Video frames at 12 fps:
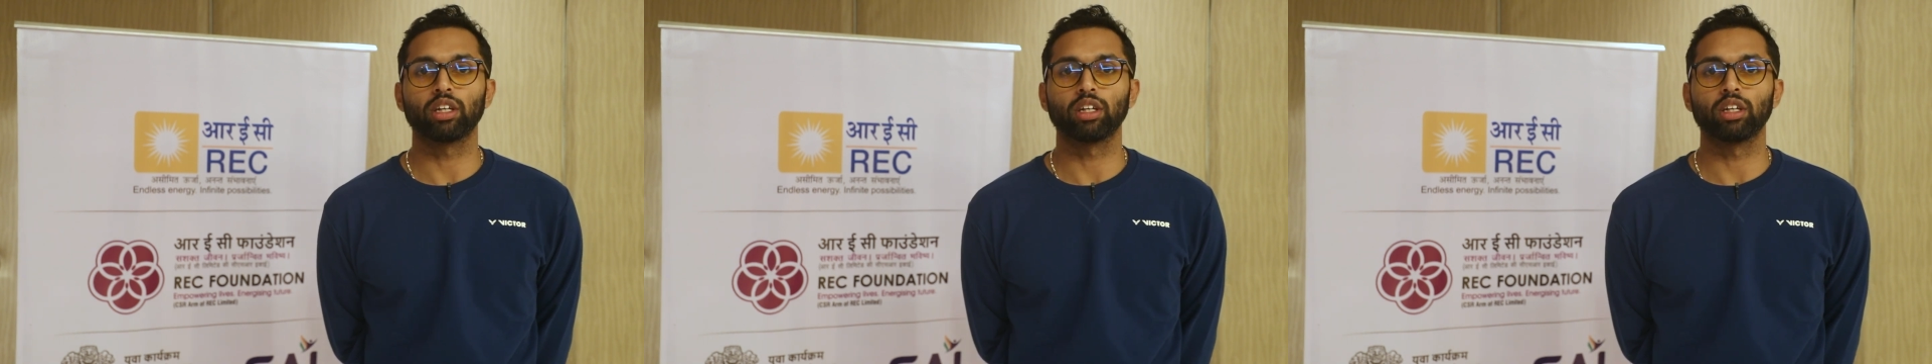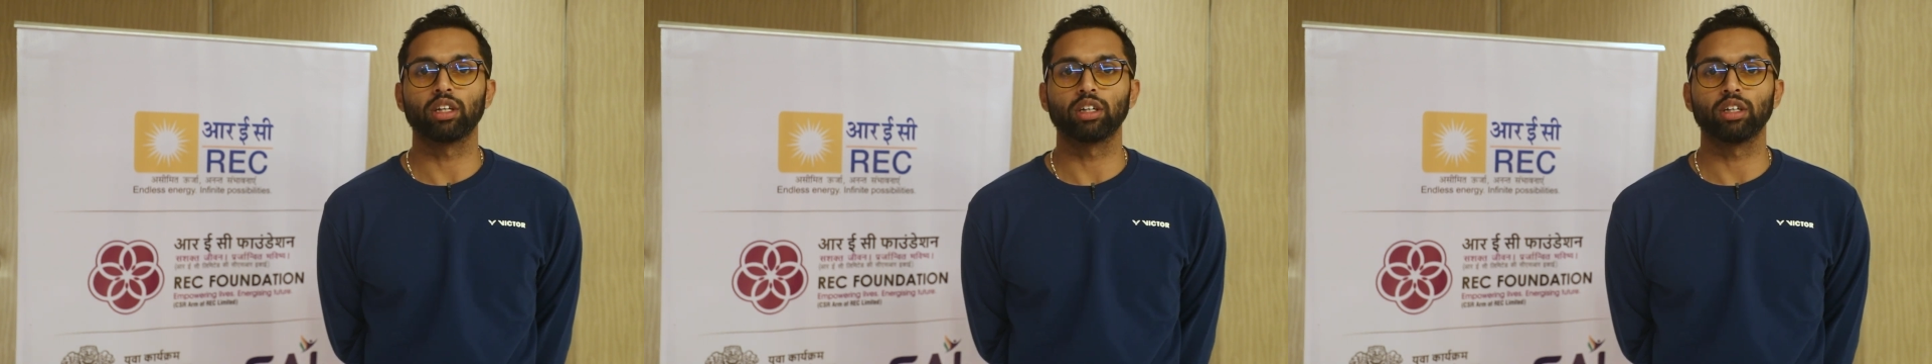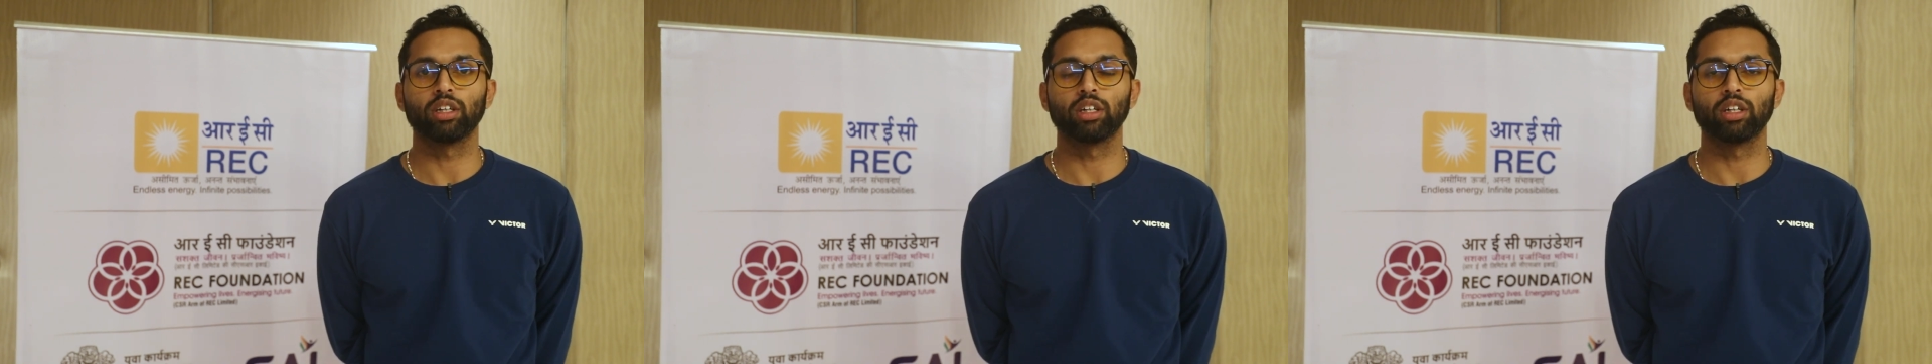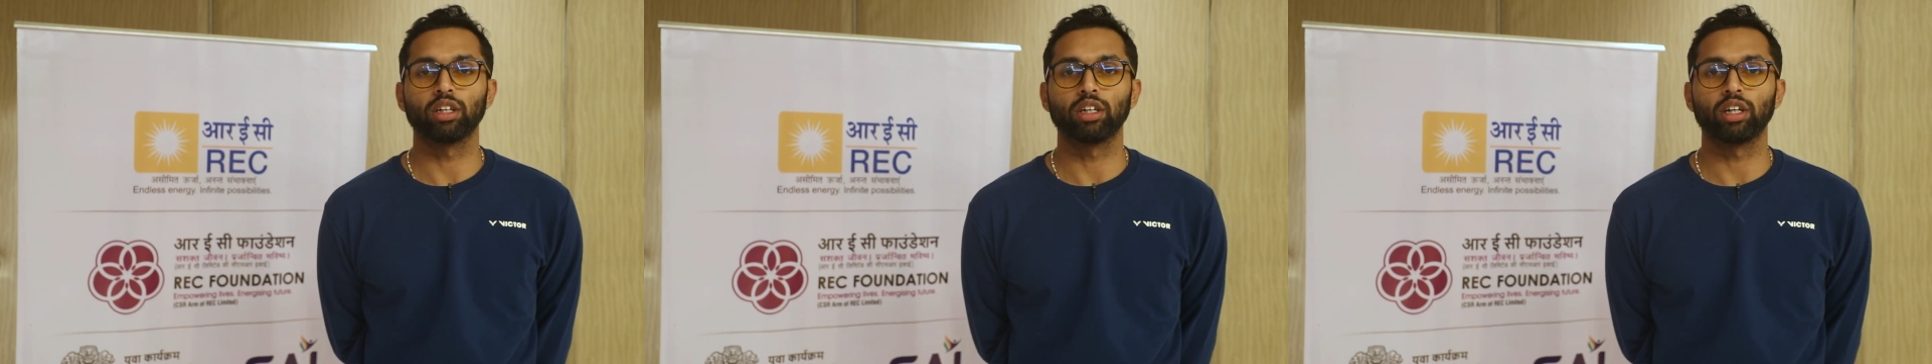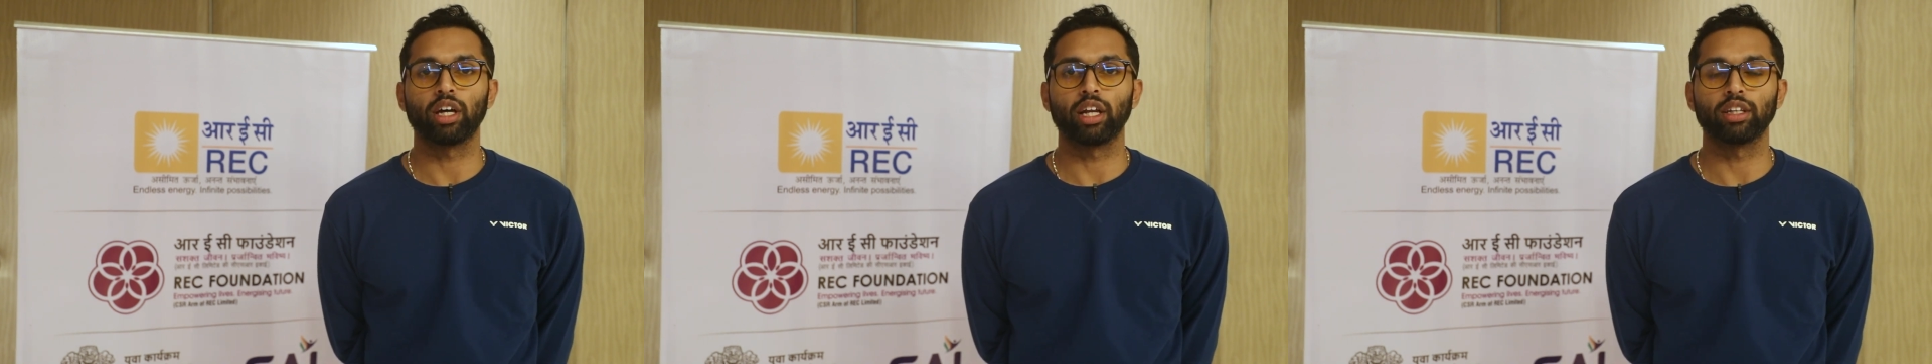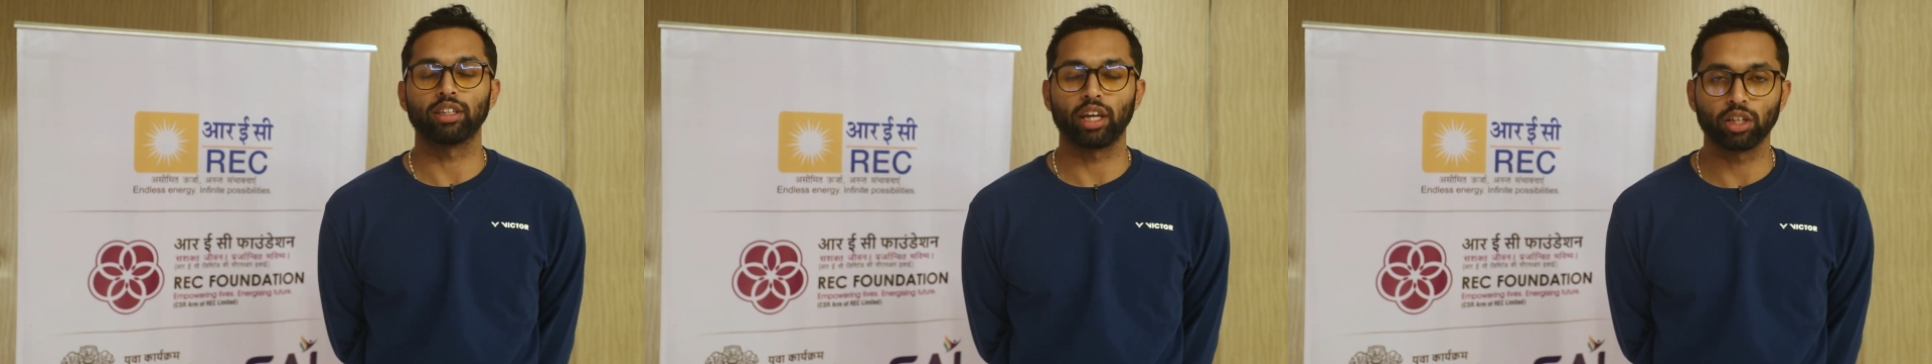And uh, uh,
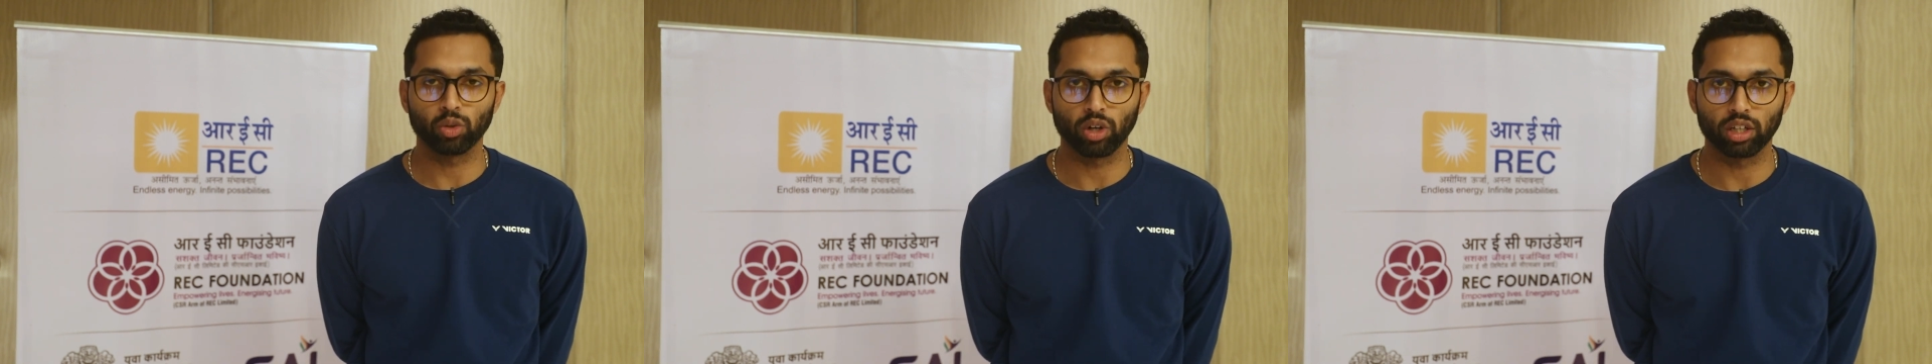and thank you